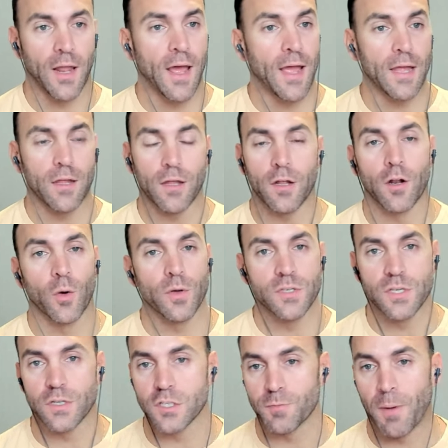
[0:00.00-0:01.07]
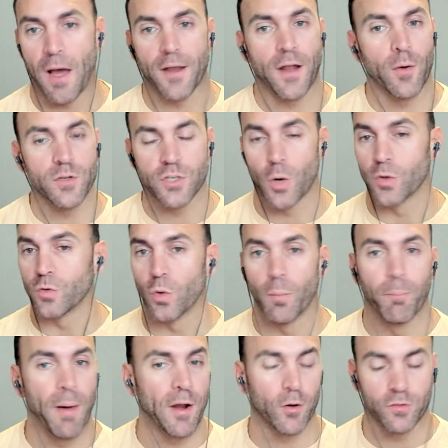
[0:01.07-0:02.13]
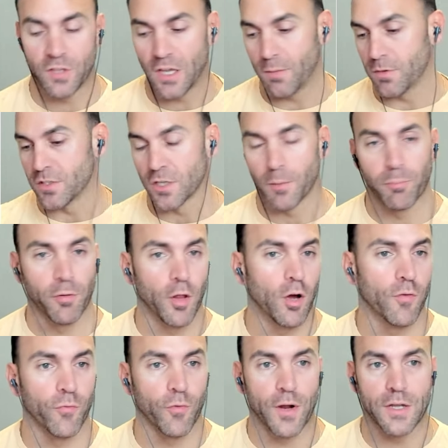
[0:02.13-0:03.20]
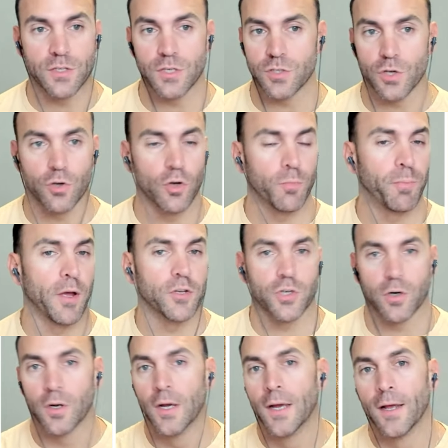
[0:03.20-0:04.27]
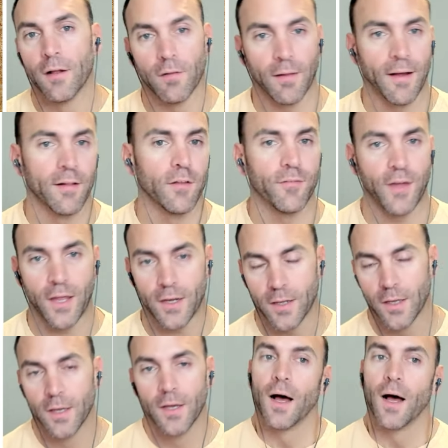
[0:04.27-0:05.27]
Hey, you know, he's in a spot now. He's going to a better team. He's in a playoff race. He's a good pitcher. He'll elevate.